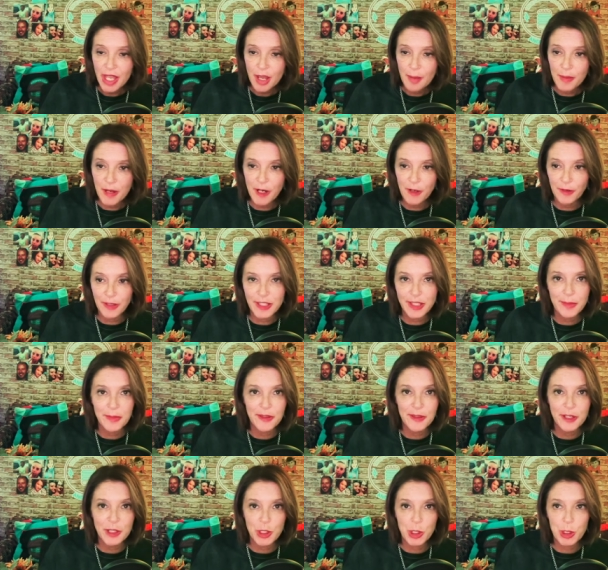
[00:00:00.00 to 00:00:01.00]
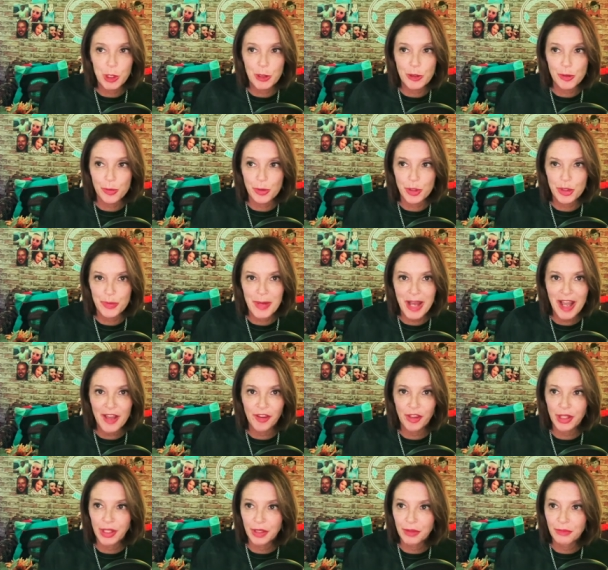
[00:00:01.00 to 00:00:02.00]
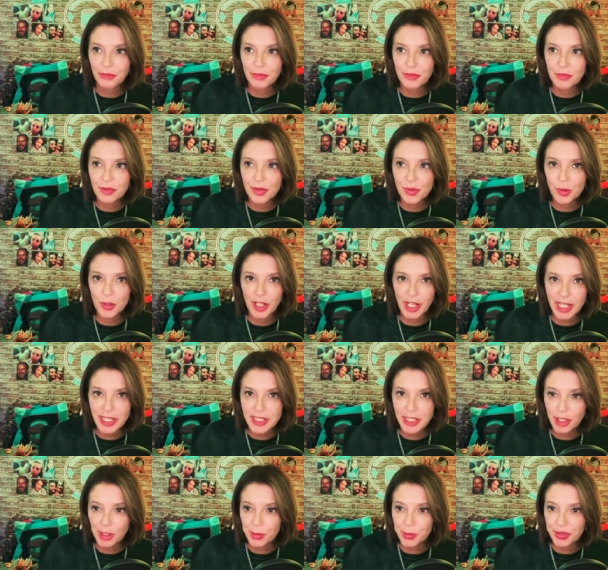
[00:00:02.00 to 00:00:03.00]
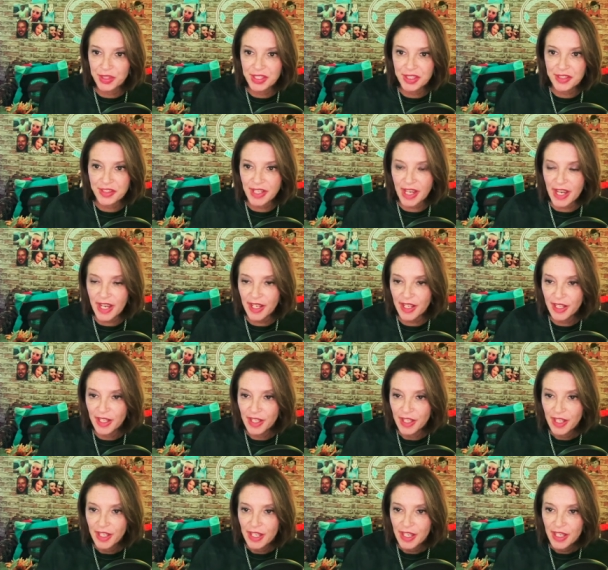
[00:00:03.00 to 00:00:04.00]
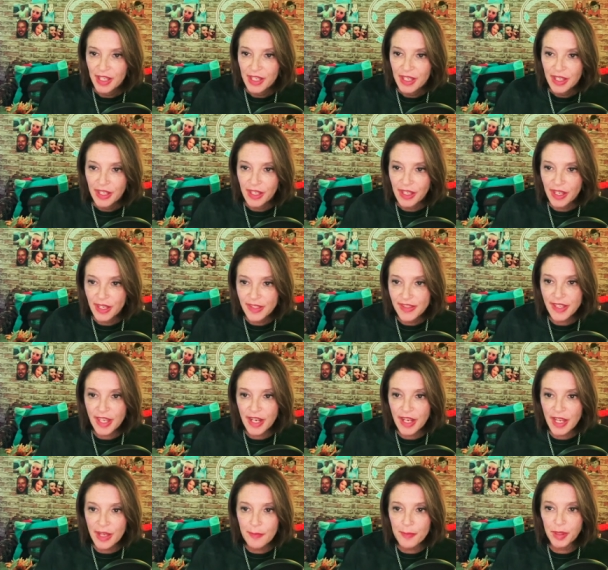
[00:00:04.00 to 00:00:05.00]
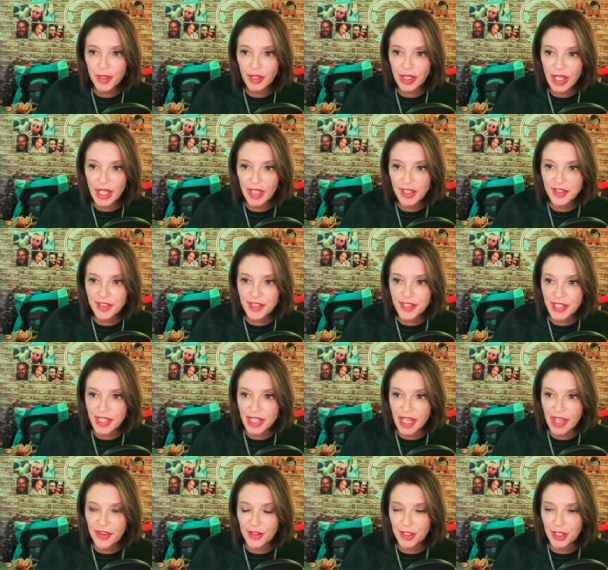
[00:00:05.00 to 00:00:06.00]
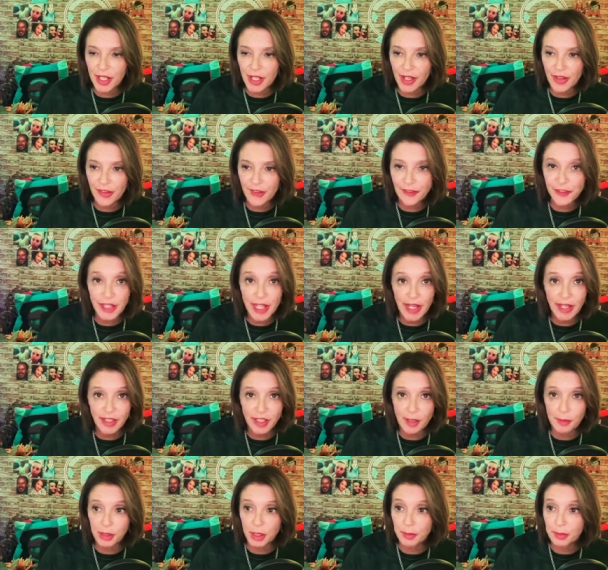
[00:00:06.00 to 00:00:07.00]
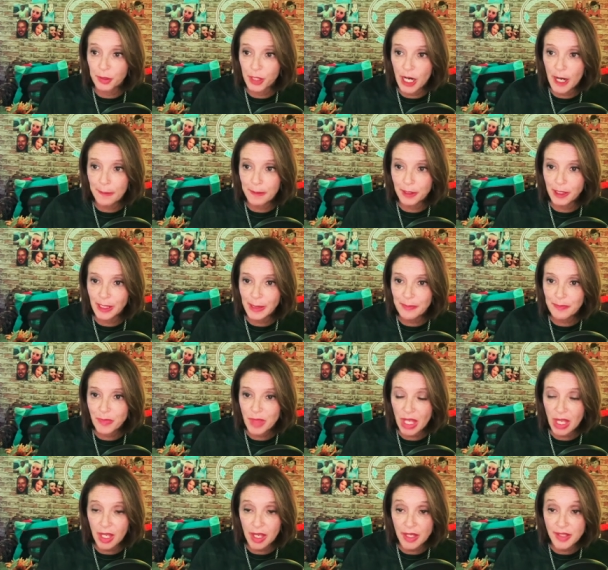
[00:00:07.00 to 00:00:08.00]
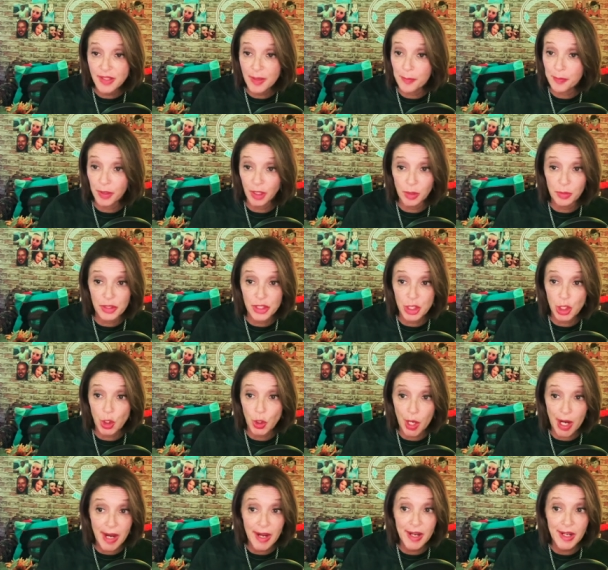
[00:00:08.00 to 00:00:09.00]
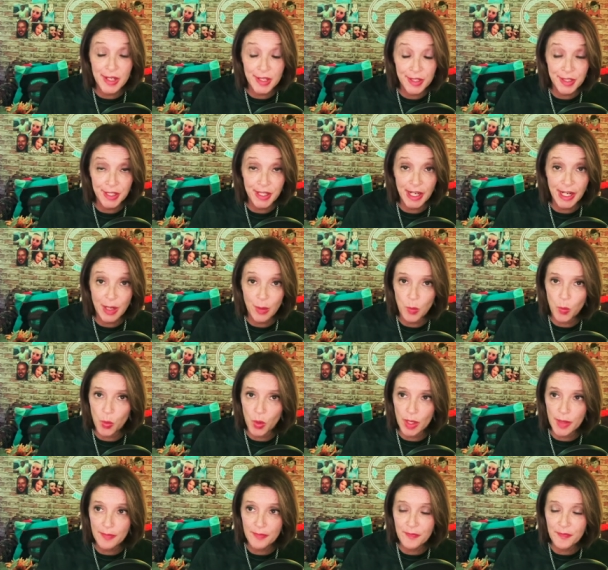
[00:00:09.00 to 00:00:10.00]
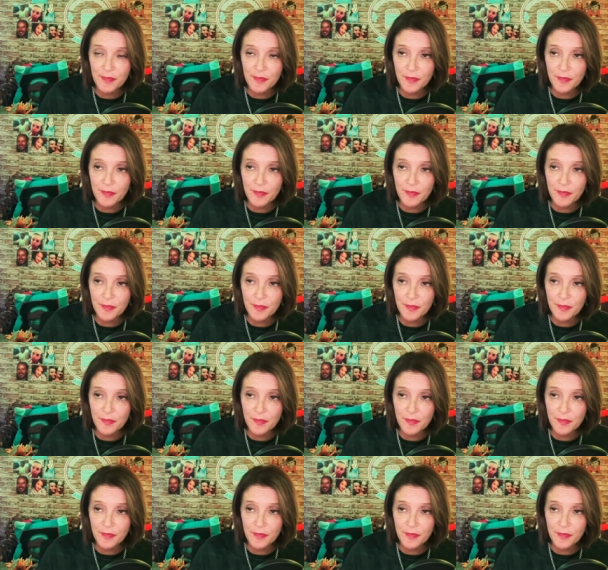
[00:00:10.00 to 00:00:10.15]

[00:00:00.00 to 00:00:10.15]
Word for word: Apparently, some of the jurors were smiling and sort of got tickled with this guy. He said he and Billy hunted together on the Flying W property he said Billy was a great hunter. And at one